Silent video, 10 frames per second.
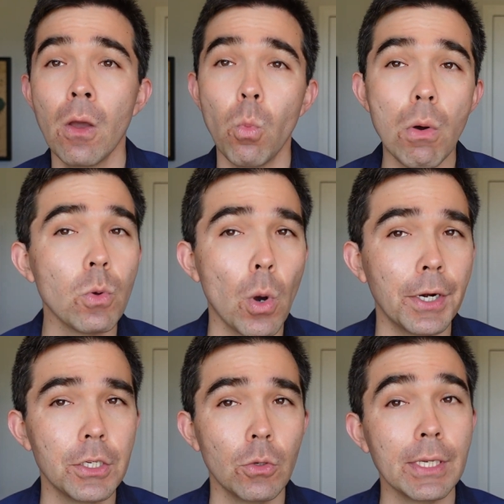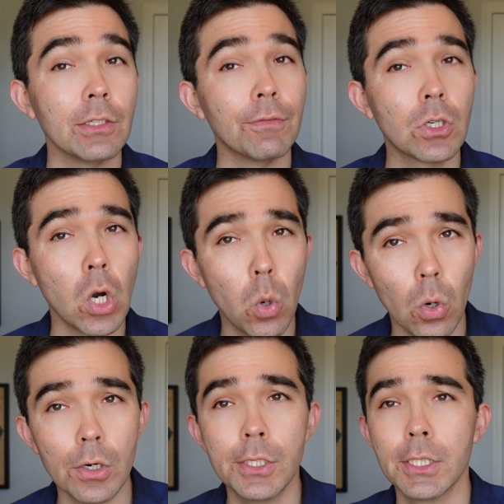what we want to do is, of
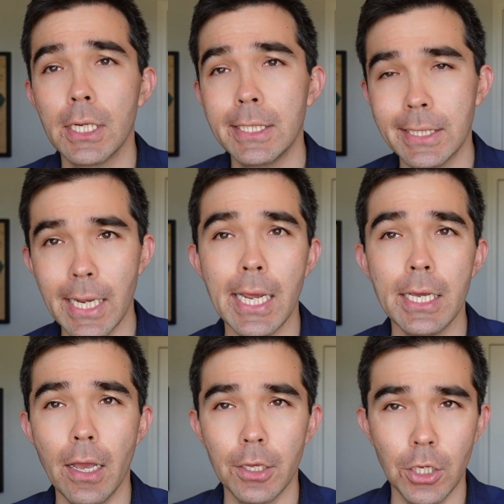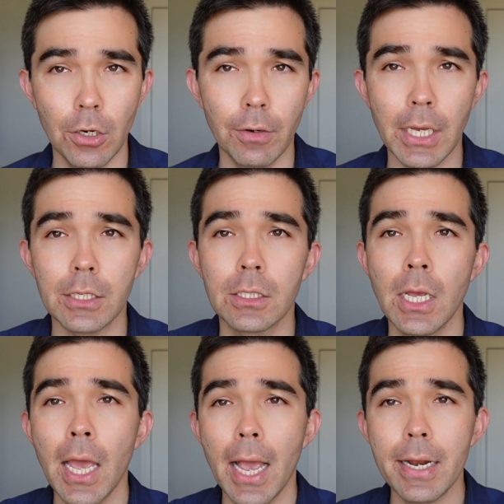course, stay curious
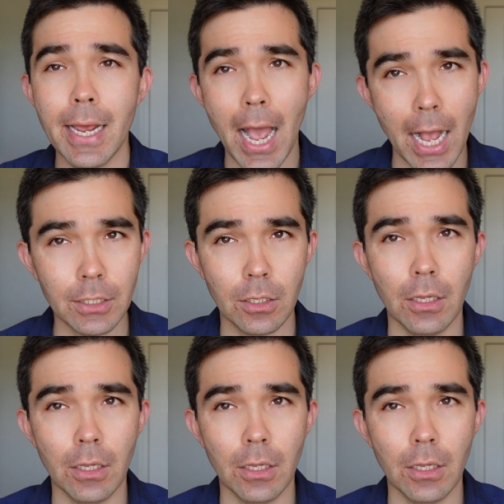and ask